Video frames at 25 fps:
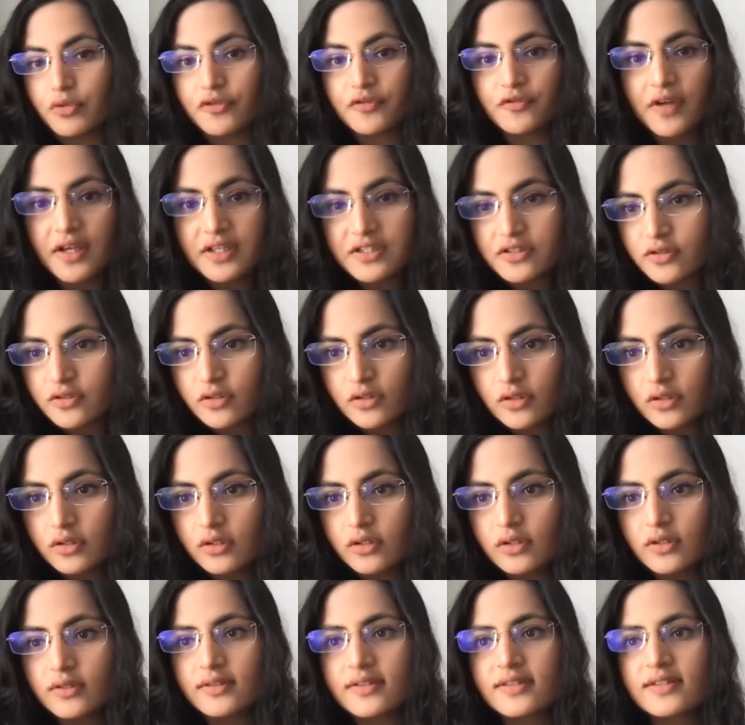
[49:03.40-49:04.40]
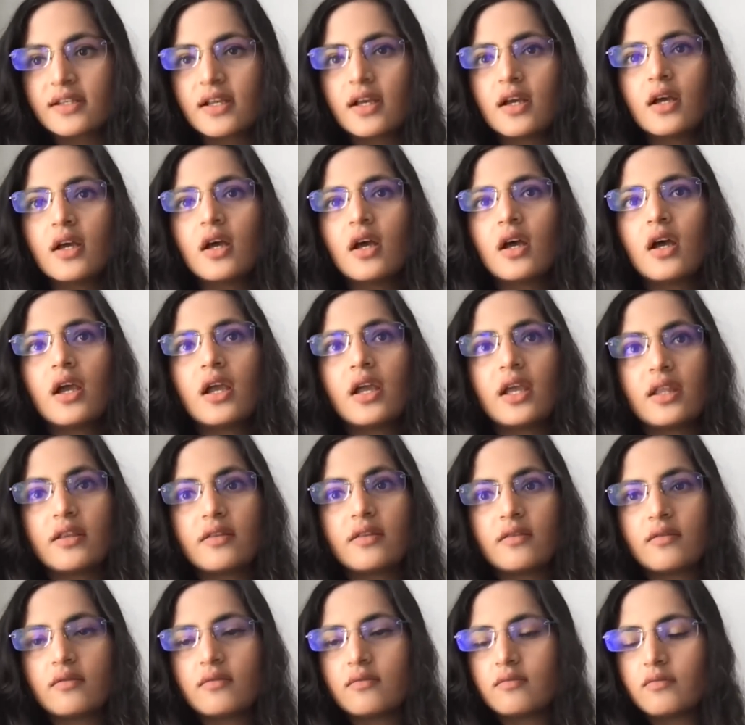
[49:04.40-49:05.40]
professionals,
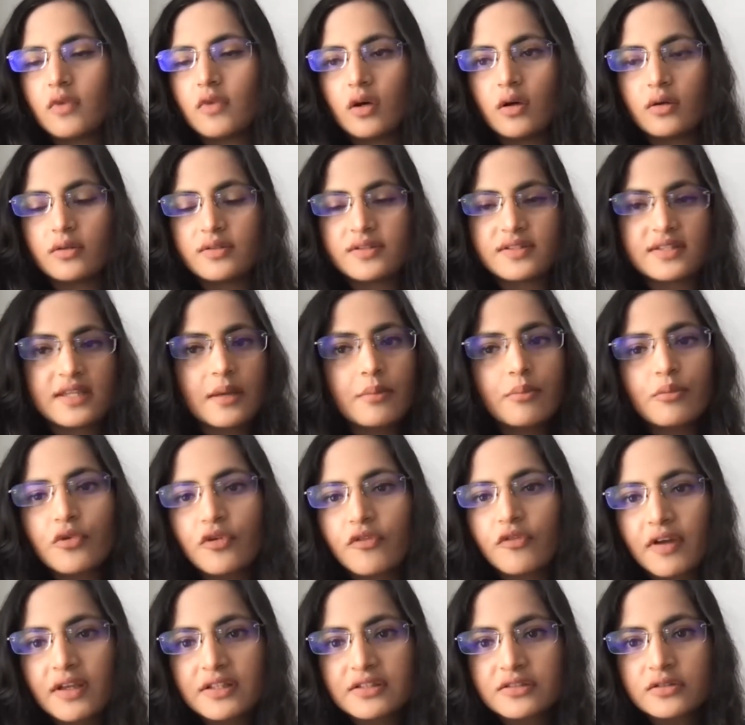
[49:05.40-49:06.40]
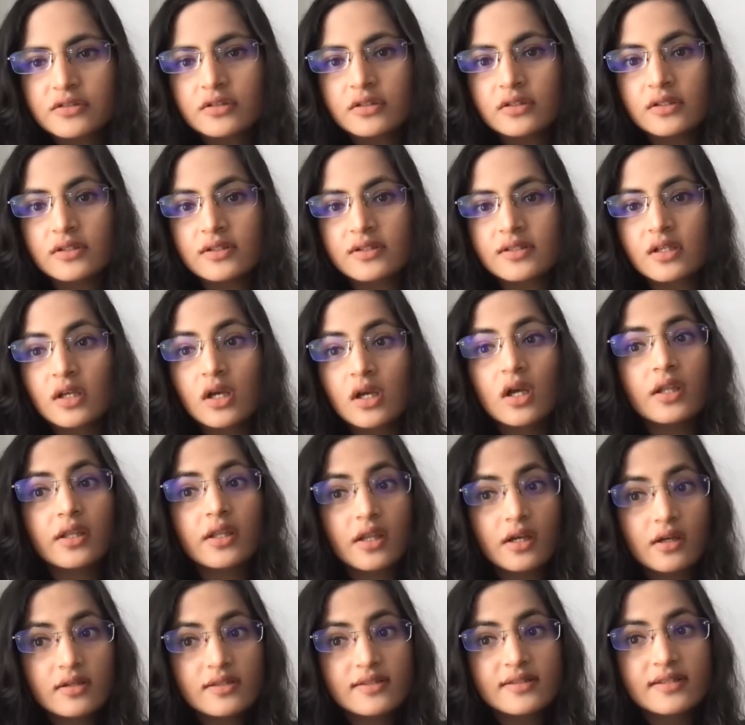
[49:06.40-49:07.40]
in STEM professionals.
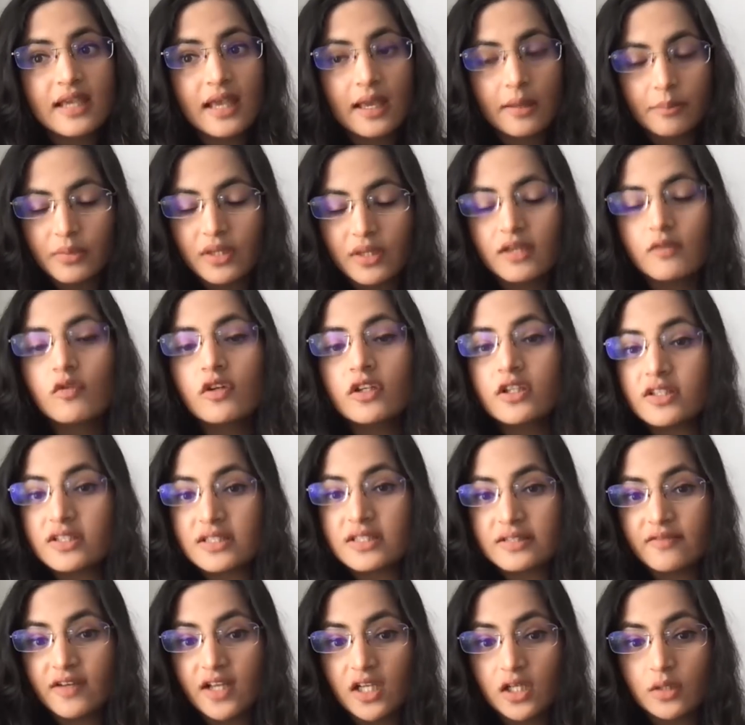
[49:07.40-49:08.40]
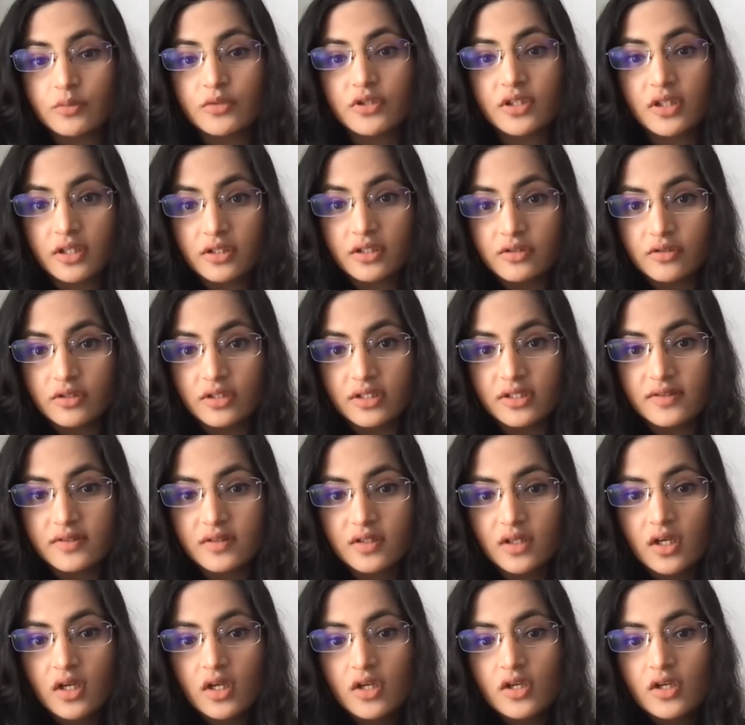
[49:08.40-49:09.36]
There is gap even in developed countries.